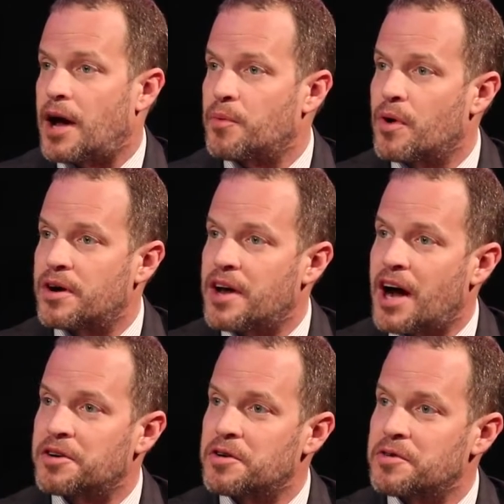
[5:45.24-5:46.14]
want a
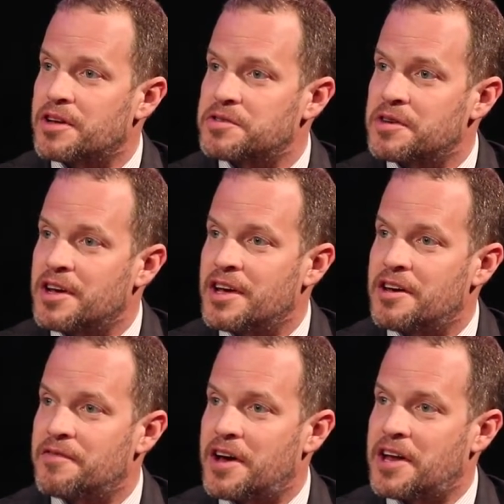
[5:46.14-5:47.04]
doctor that's,
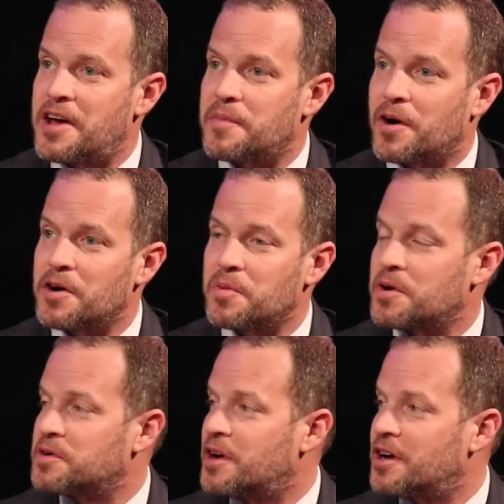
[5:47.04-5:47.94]
if I had to have my heart
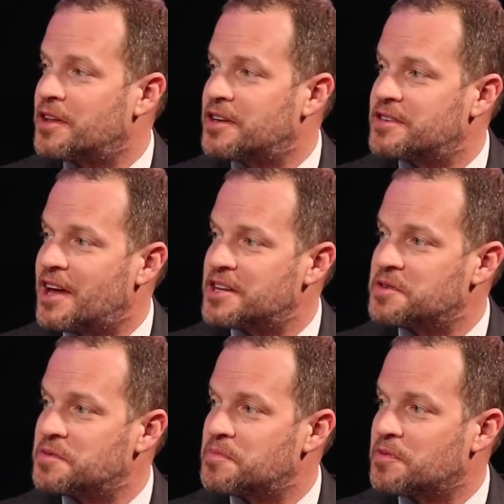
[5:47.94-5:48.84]
worked on, that
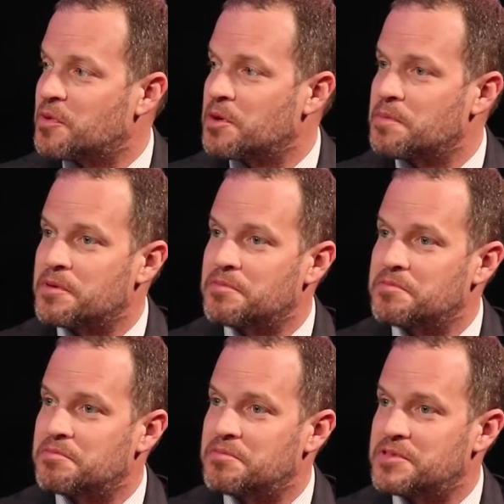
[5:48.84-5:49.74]
hasn't performed
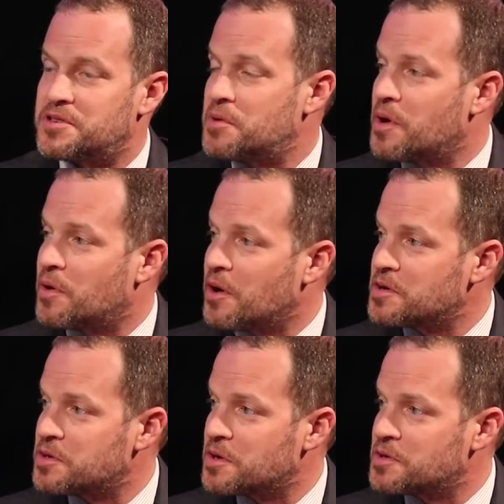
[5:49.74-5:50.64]
0
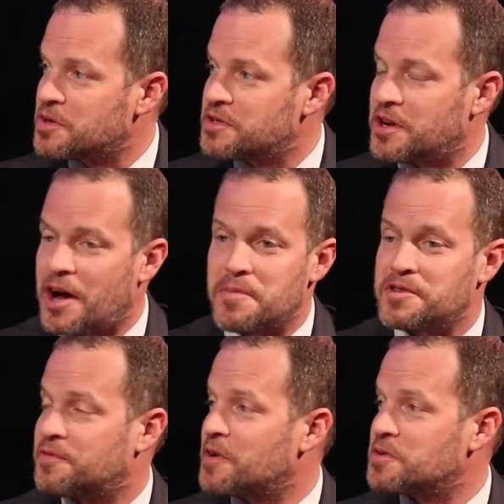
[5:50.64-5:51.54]
heart surgeries, and I'm
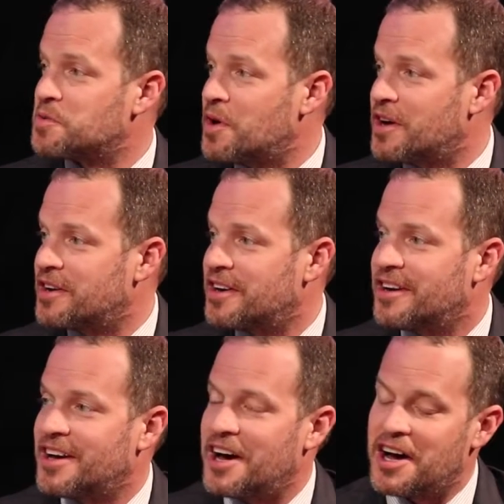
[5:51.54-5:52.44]
his first one.
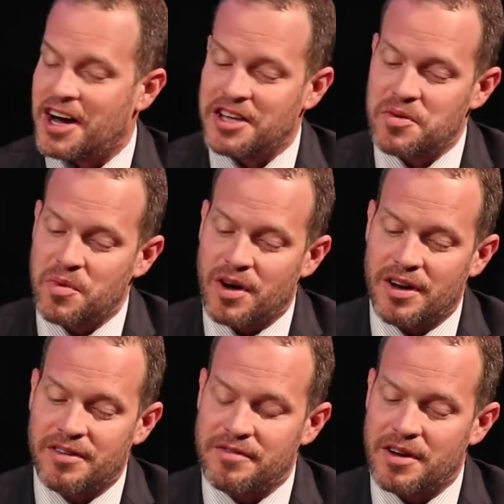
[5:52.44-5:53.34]
You
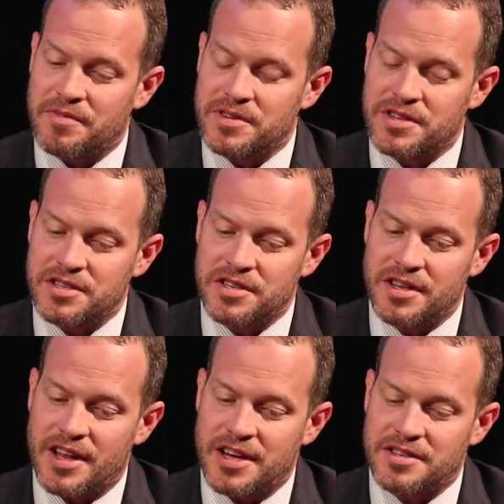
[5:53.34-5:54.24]
want a
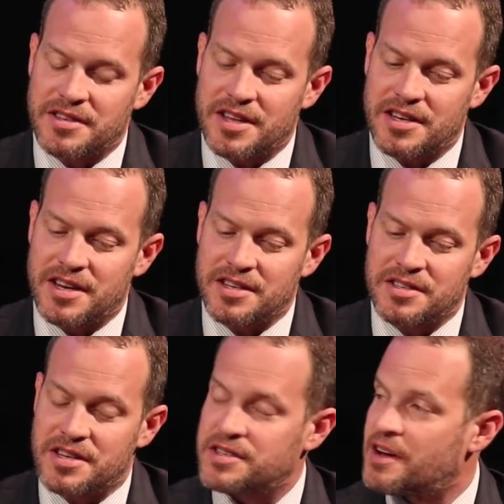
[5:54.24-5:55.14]
physician that
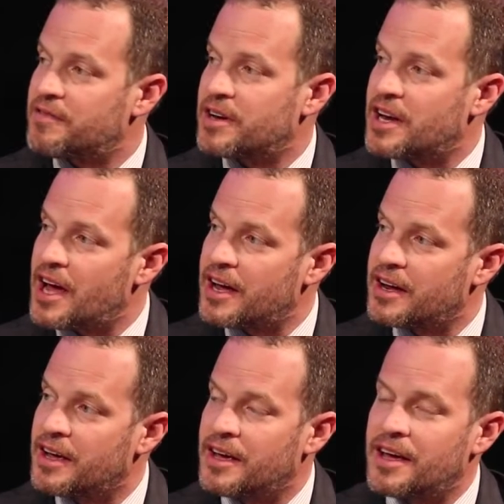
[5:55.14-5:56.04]
does this every
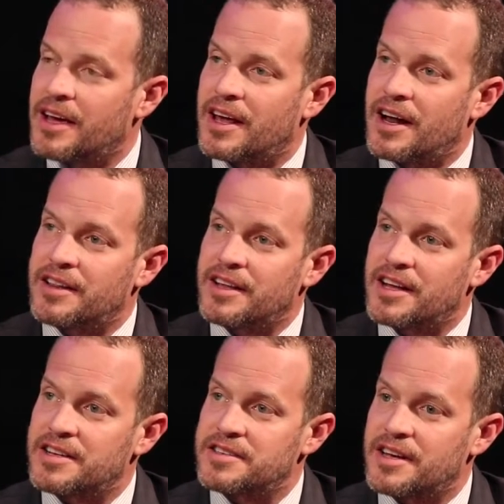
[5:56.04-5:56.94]
day, and I think
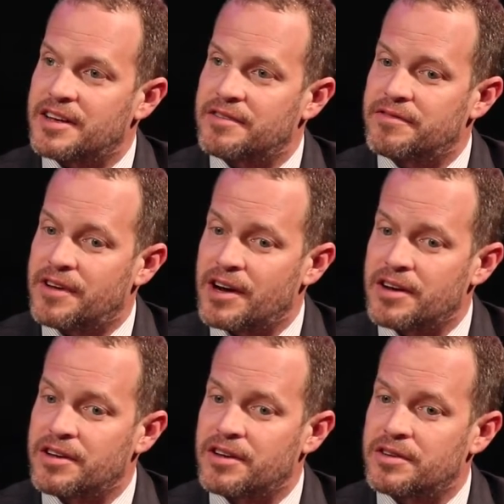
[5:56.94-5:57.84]
that's a
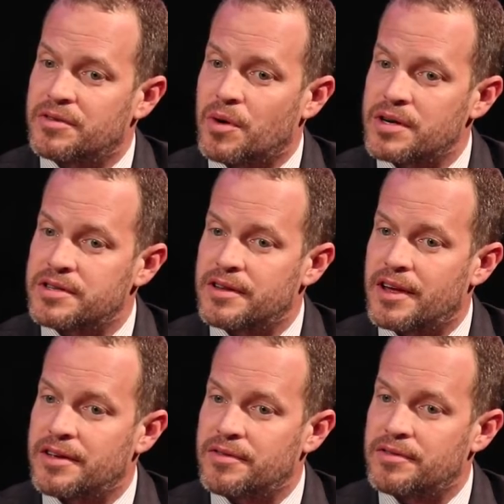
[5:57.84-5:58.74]
very good question
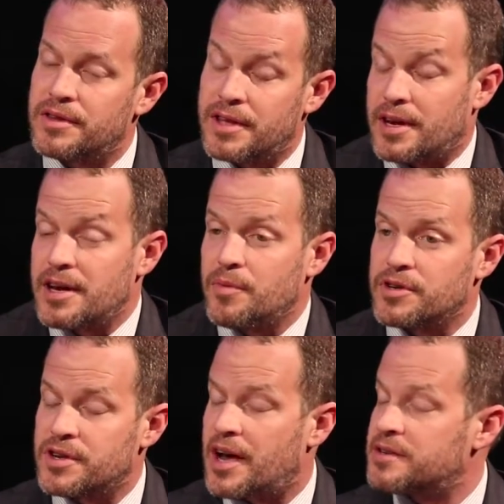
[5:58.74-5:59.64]
that
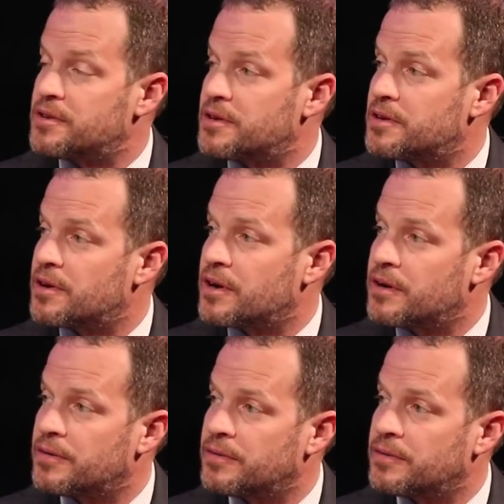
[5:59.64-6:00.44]
anyone should ask the attorney.